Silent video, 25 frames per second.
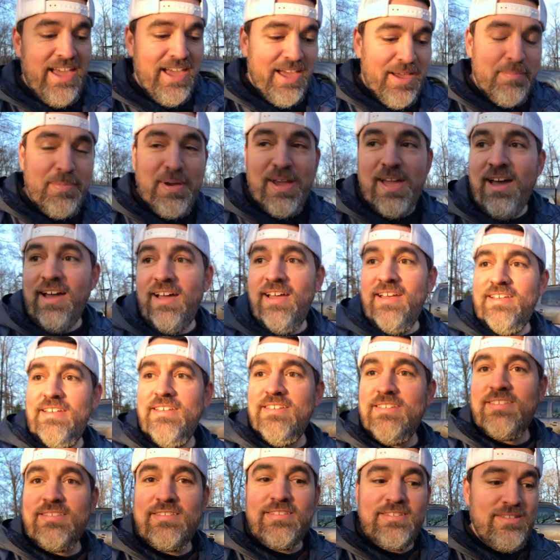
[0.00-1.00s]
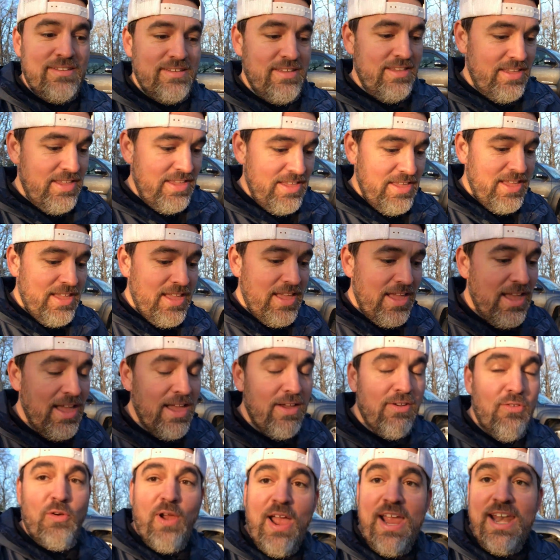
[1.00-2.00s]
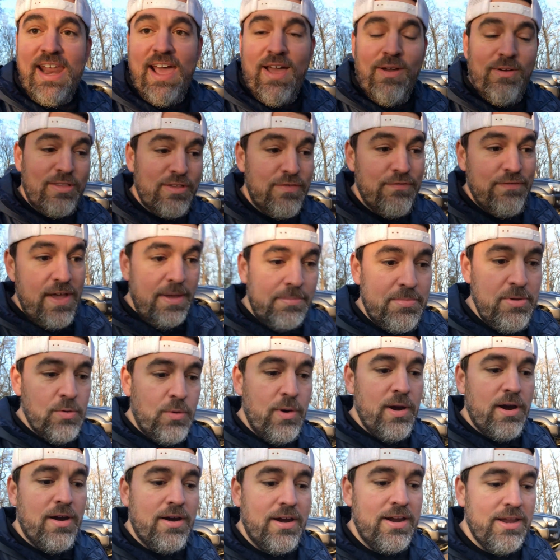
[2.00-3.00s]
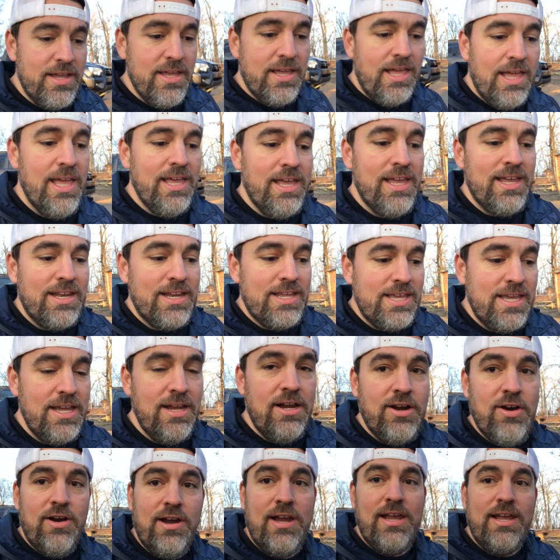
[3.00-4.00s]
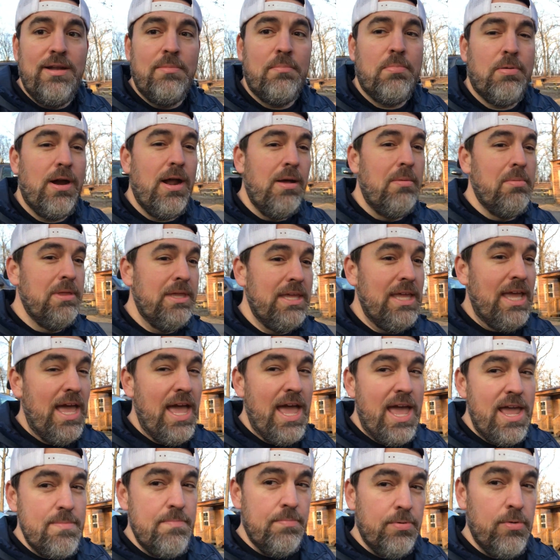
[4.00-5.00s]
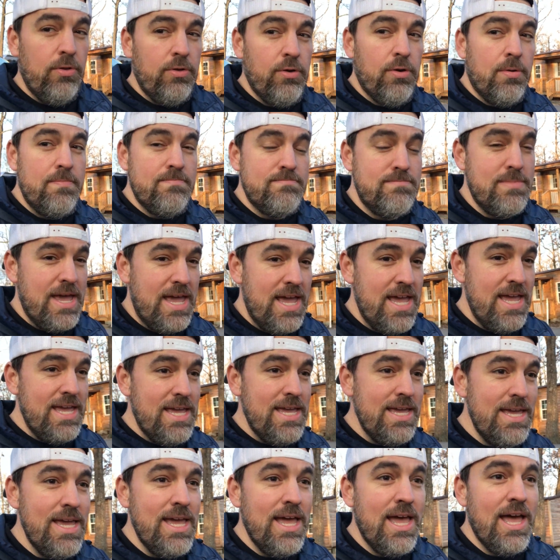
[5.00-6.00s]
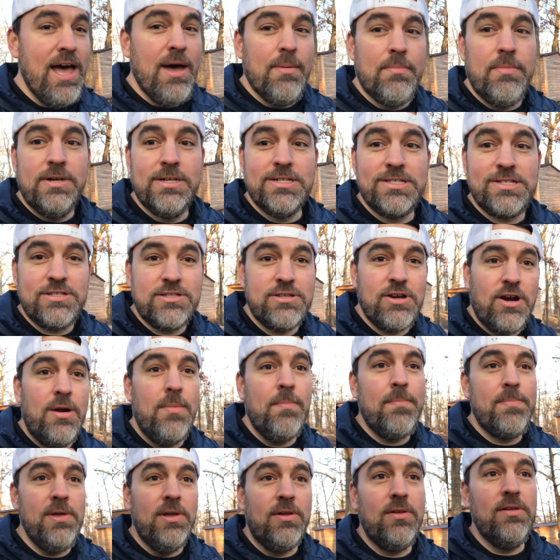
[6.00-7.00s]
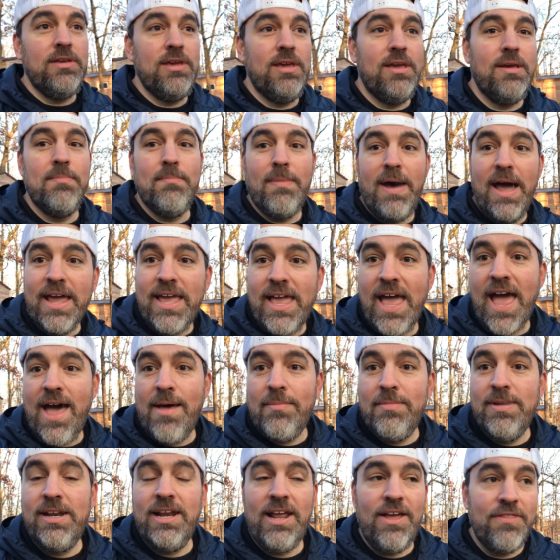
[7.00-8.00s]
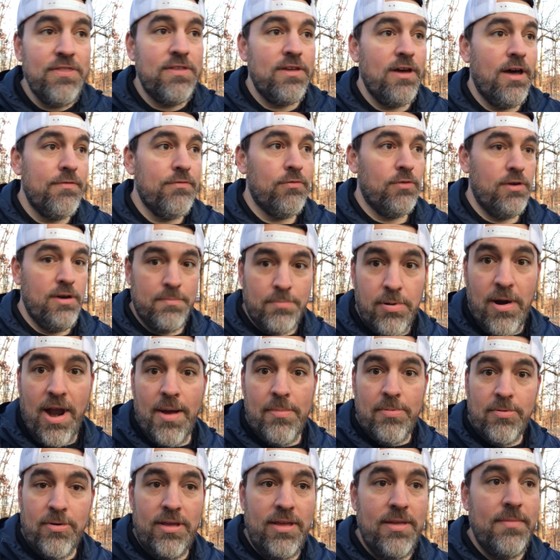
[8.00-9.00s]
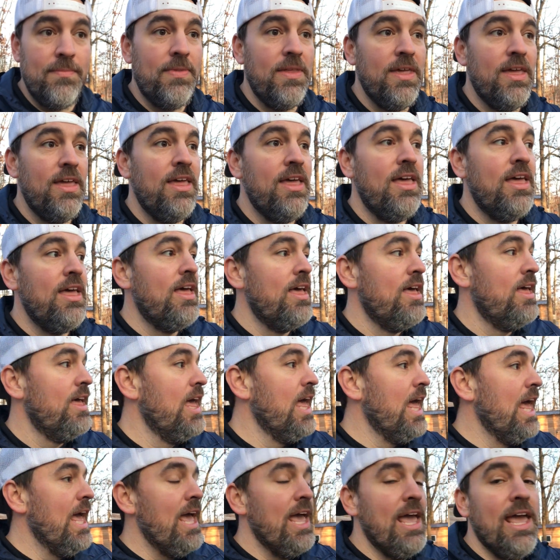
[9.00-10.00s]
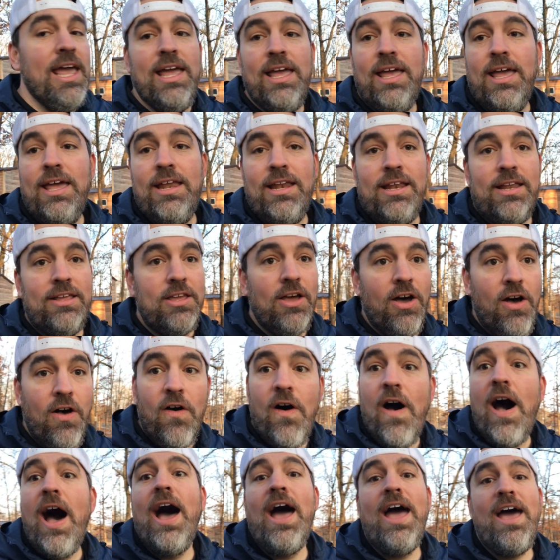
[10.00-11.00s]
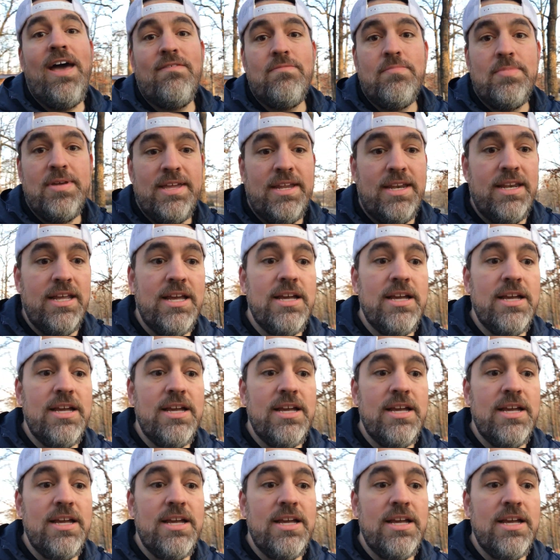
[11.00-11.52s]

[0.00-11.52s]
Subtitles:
because right now it's February, and here in probably April or May, I'm gonna start building my cabin at the off-grid property. And y'all, I have been